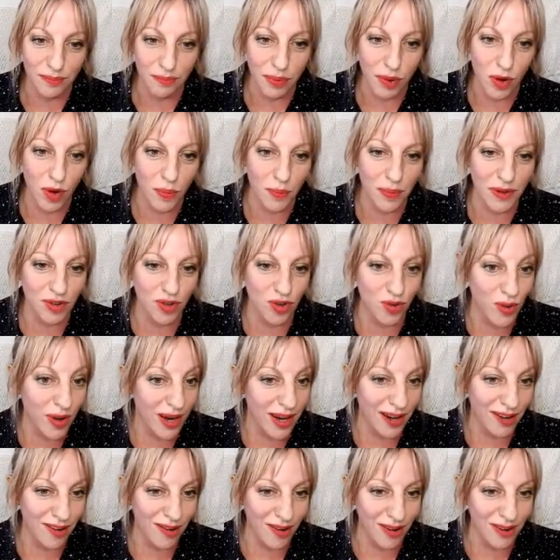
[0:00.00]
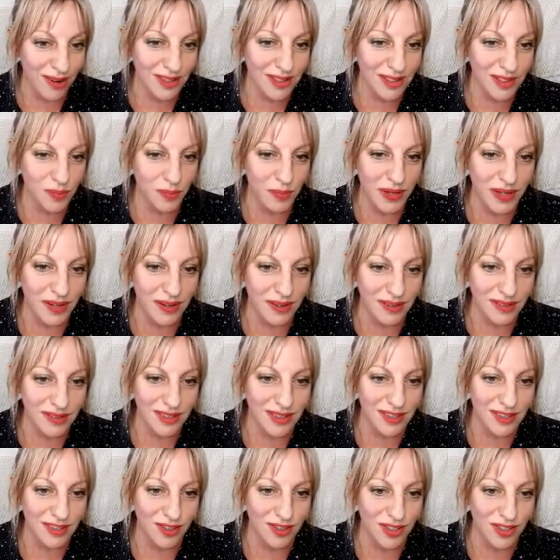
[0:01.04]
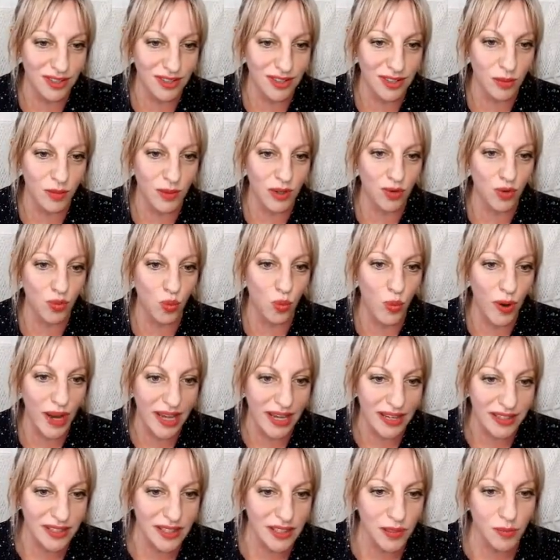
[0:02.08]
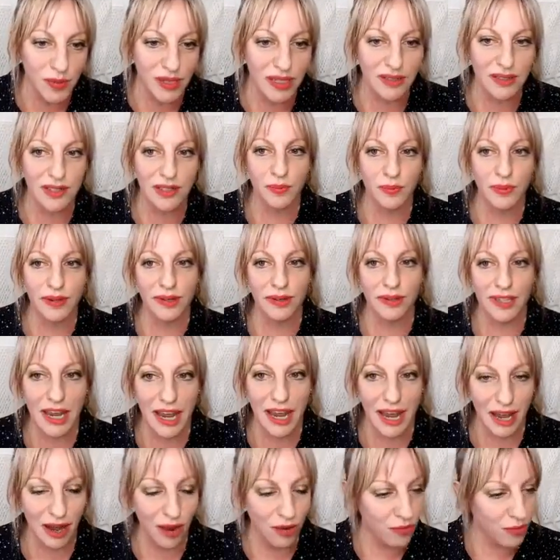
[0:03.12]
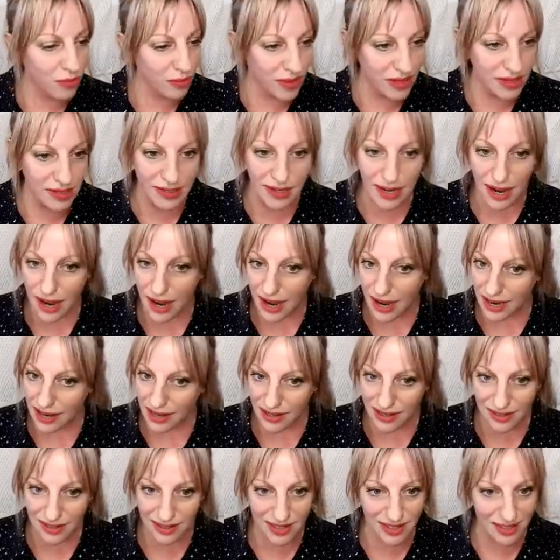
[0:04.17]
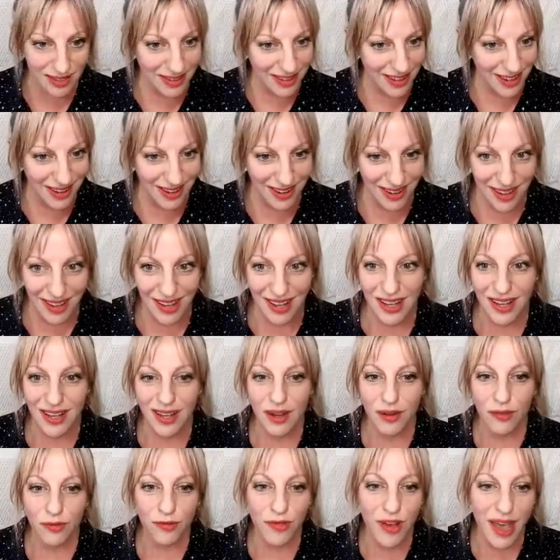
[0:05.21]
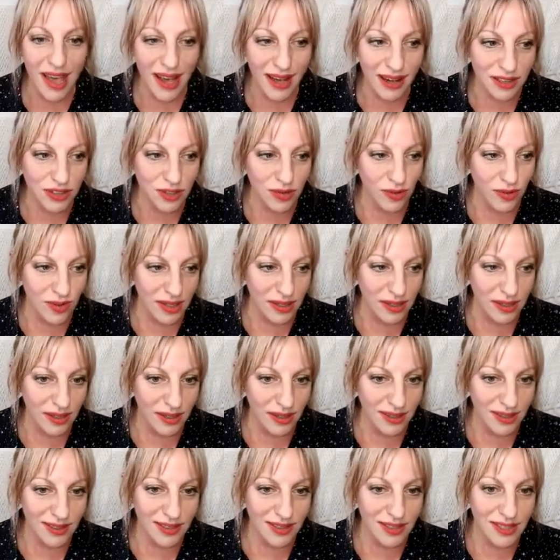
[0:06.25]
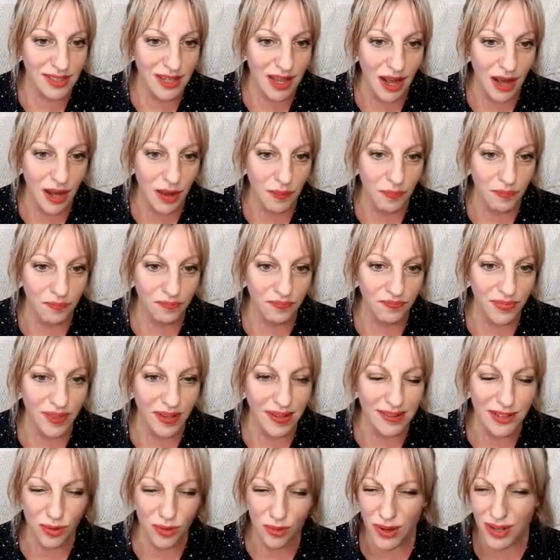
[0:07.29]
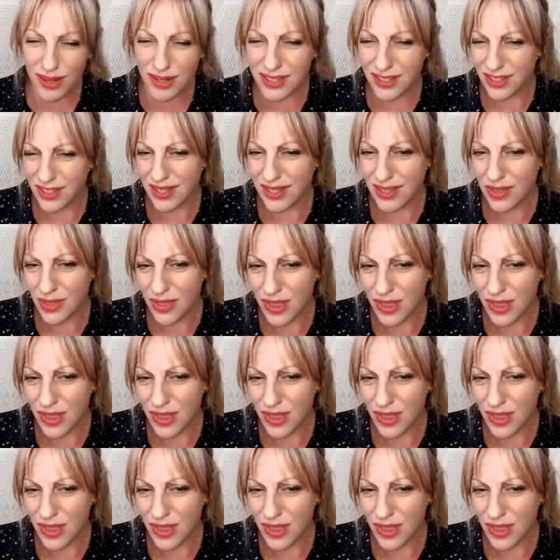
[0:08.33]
perpetrators, because there's just so much waste being spilled out from the dyes and the factories. So really just